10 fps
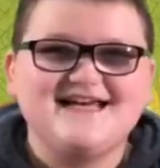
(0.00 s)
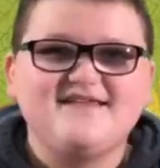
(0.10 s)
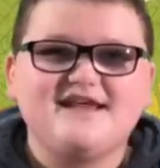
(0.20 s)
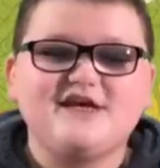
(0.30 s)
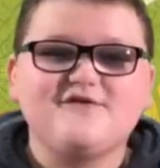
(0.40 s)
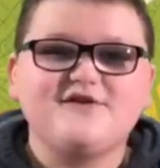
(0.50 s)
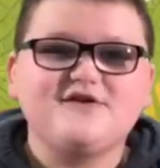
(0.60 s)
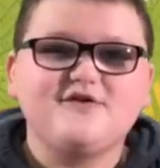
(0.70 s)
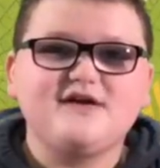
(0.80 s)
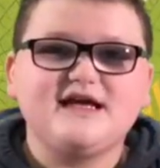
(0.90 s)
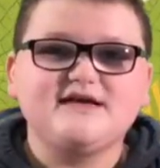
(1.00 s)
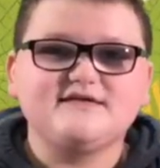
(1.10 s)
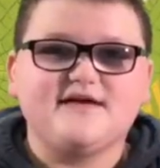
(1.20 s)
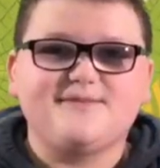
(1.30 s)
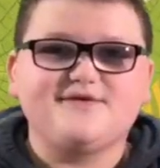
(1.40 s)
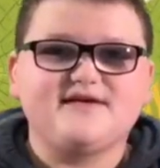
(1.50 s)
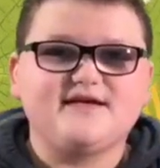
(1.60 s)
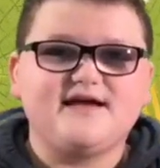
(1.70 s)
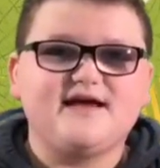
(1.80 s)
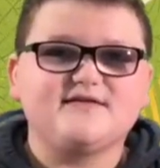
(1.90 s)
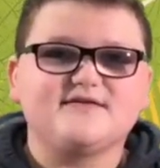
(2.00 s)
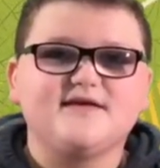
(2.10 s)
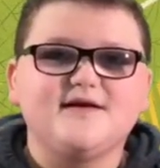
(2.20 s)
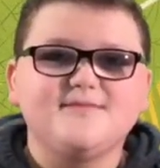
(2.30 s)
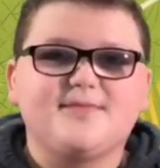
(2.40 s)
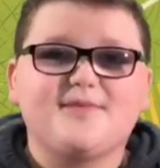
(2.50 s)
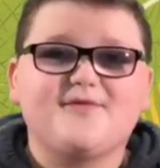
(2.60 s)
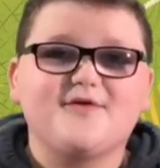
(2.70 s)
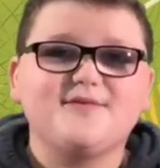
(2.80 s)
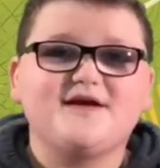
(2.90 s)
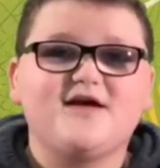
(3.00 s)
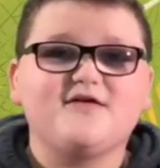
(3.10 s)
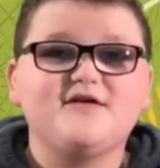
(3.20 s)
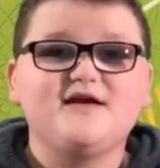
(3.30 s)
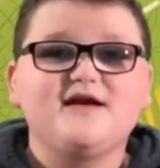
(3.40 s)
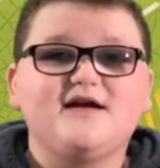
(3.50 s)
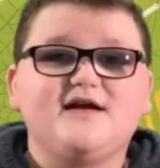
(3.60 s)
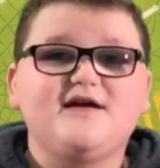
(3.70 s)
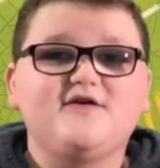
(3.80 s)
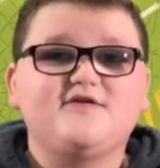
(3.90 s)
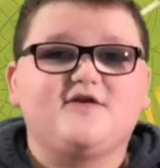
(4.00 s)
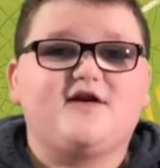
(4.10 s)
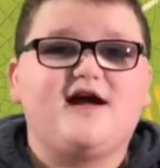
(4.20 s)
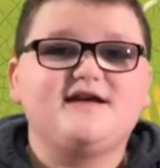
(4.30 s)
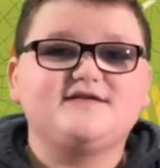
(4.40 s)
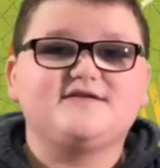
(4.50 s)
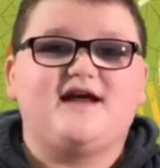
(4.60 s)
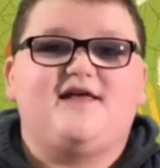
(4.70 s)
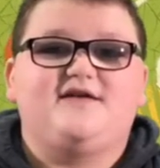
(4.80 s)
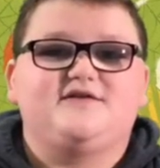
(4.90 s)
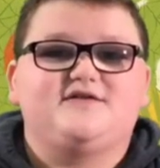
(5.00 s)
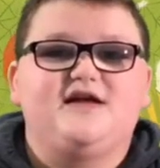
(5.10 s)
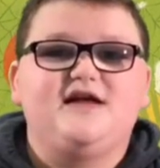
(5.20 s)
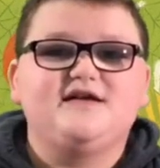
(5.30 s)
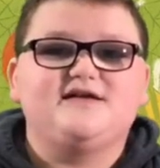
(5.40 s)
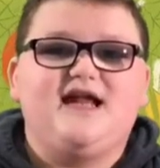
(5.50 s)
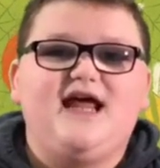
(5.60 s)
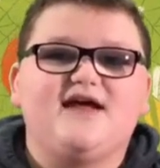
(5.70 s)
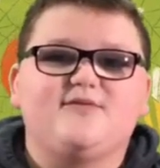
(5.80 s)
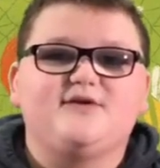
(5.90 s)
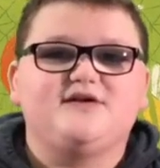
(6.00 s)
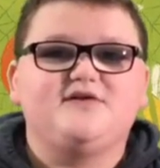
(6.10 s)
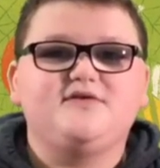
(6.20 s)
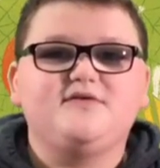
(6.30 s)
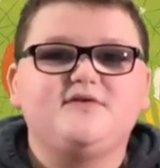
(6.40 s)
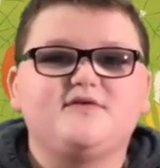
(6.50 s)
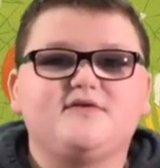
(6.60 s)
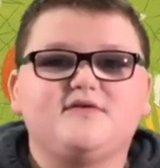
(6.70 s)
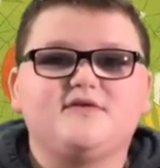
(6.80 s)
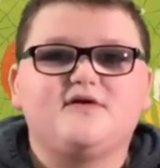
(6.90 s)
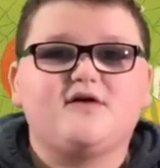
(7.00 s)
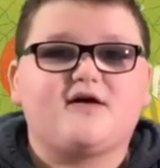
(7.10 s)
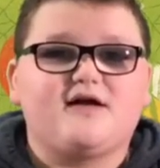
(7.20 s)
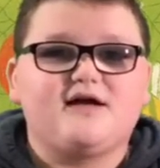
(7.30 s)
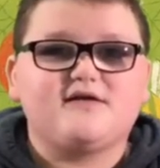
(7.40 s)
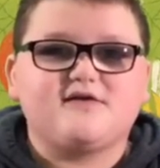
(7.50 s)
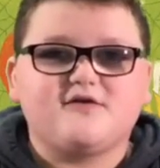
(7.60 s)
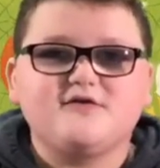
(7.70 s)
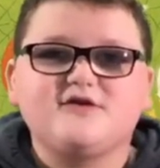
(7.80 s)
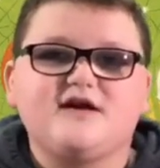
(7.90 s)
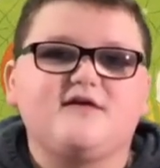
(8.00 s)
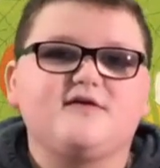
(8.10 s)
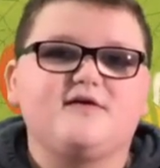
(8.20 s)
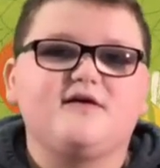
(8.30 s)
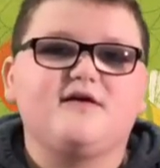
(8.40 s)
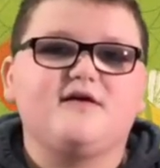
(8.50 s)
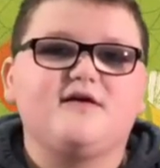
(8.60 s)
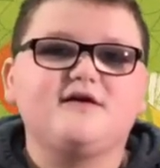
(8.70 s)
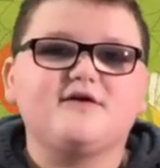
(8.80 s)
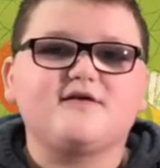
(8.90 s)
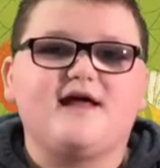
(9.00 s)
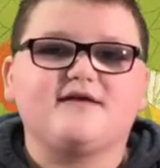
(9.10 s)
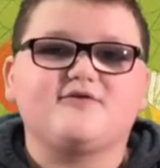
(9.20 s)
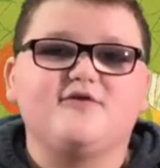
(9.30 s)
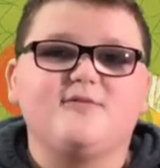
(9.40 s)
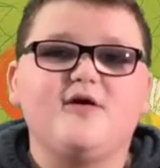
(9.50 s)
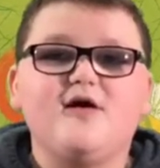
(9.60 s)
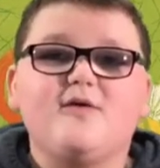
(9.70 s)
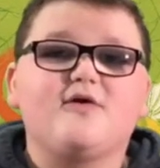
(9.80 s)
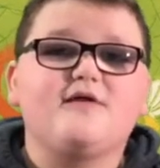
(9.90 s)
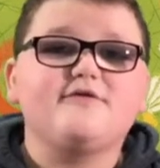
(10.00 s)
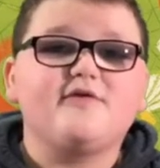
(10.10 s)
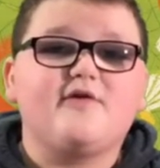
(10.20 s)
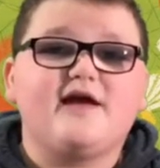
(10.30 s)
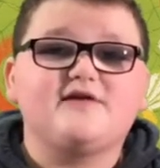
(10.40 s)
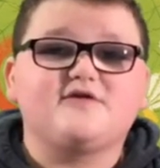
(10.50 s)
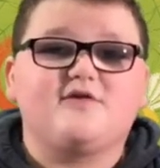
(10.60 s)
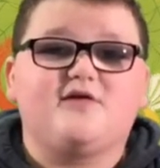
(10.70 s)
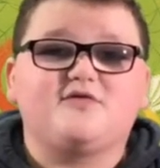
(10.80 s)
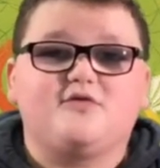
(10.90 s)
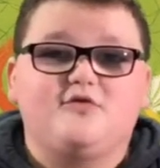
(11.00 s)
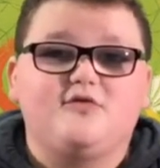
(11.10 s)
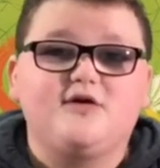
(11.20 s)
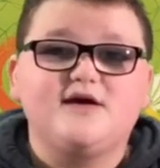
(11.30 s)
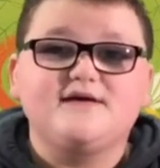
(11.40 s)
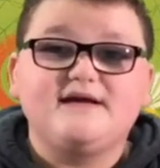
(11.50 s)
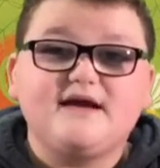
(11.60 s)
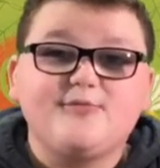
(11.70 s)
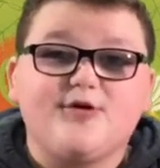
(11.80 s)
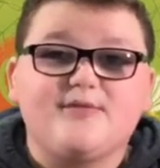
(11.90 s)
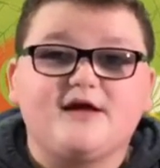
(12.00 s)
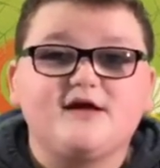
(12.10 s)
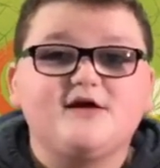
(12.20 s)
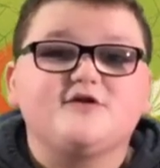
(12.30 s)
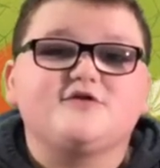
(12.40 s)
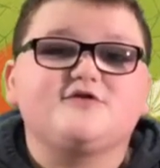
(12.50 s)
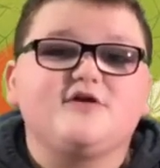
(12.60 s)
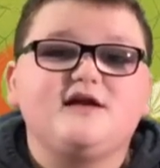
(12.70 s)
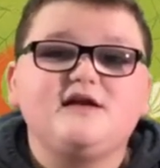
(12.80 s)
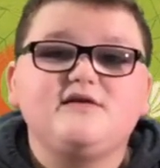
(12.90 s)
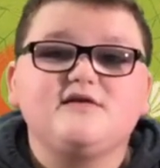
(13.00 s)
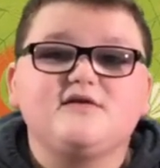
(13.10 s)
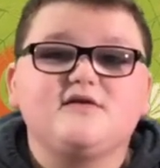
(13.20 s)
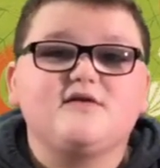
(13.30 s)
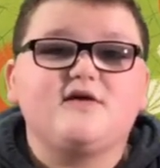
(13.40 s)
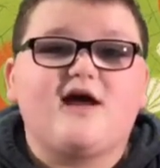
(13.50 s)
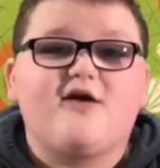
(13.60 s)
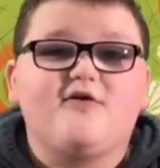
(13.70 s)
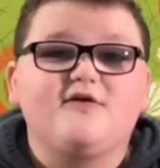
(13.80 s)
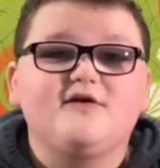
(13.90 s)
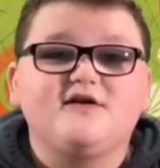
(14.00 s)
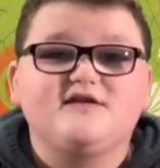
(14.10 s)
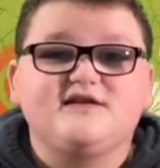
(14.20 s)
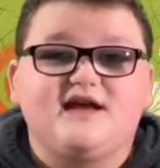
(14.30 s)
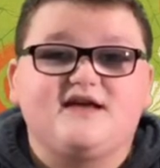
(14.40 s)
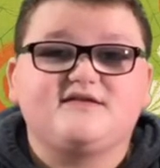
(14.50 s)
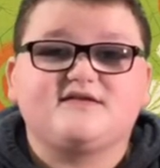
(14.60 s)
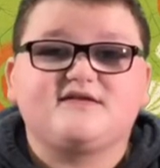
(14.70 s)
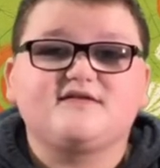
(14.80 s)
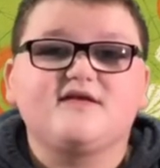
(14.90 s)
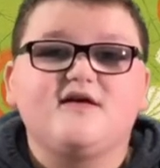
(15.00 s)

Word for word: Thank you for tuning in to WCES. Before we go, here is our kindness challenge. Today, when you are in your in your classroom, or other location around school. Take a moment to straighten out the desks,